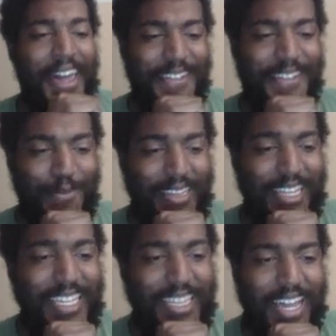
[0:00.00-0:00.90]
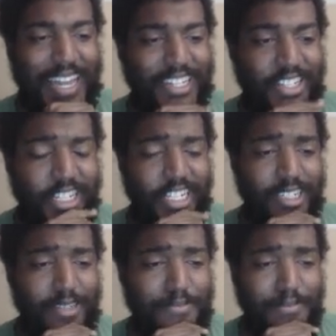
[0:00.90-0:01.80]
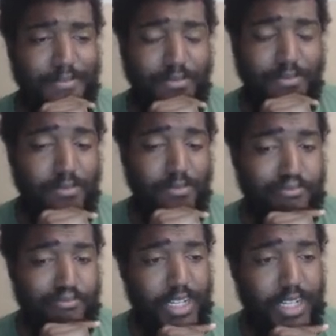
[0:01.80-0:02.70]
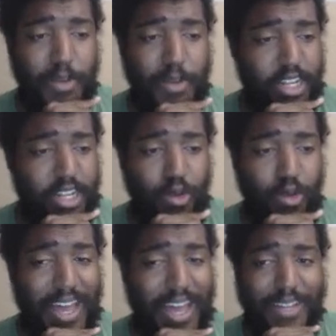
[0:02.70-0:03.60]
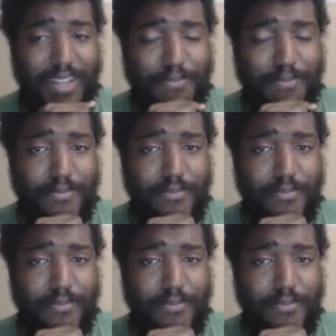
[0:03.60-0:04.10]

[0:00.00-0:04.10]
active late last year, but nobody knew about it.